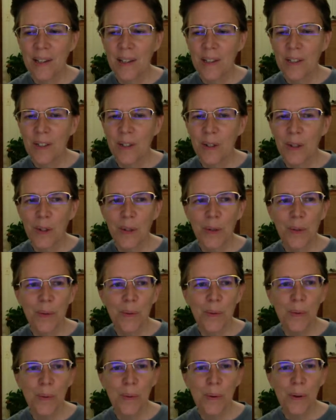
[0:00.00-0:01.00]
So,
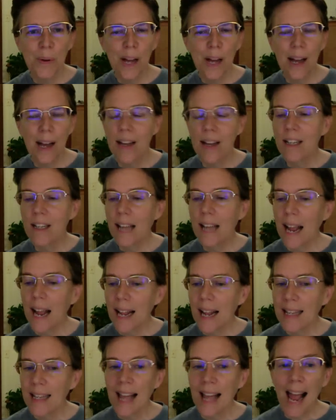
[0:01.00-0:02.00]

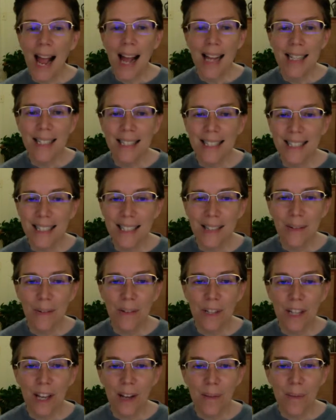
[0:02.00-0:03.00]
and last,
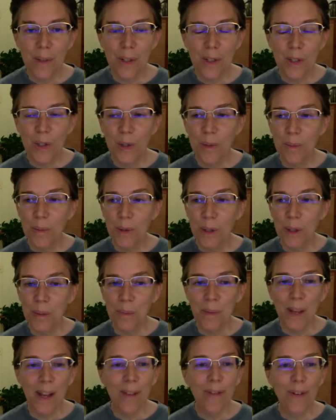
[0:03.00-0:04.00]
the Zoom
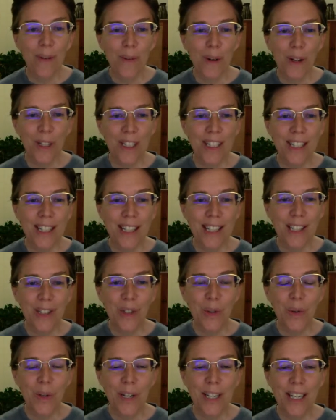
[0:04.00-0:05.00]
room. If you want to
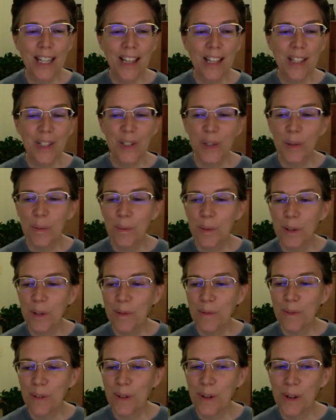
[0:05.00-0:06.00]
join in the Zoom
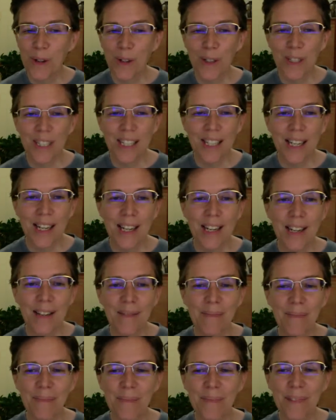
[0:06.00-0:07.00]
room for
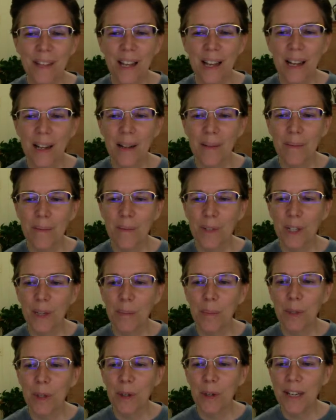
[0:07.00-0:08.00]
some
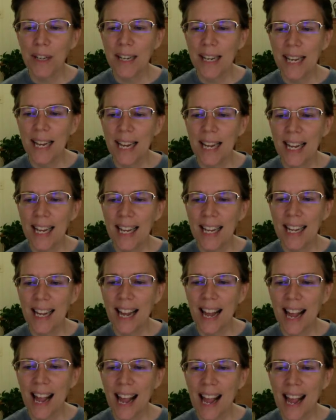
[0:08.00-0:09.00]
community
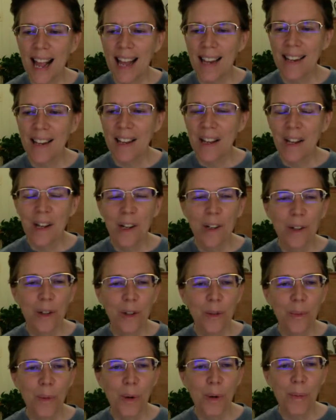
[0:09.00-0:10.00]
and a
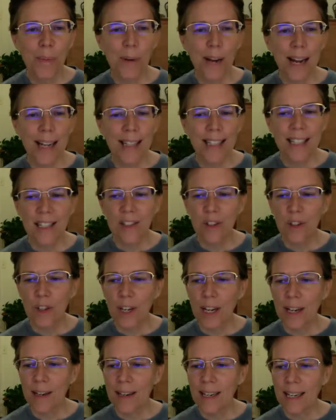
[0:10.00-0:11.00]
little more practice
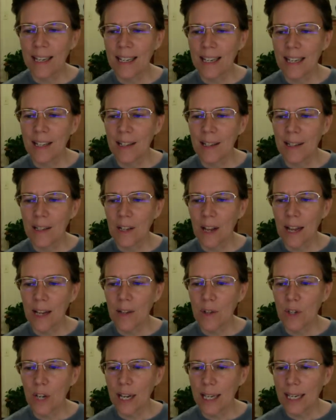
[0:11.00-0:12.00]
sharing
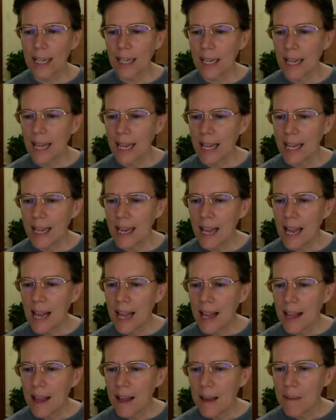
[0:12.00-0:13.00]
and checking in,
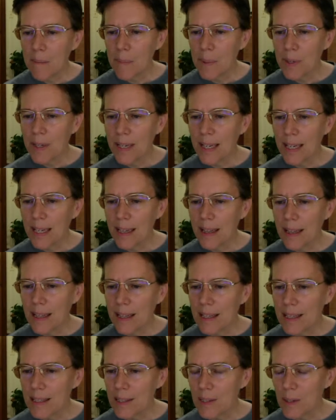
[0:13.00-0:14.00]
I'm putting
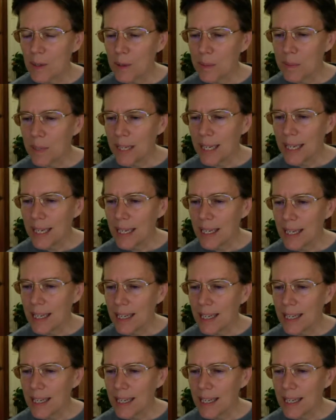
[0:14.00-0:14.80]
the Zoom link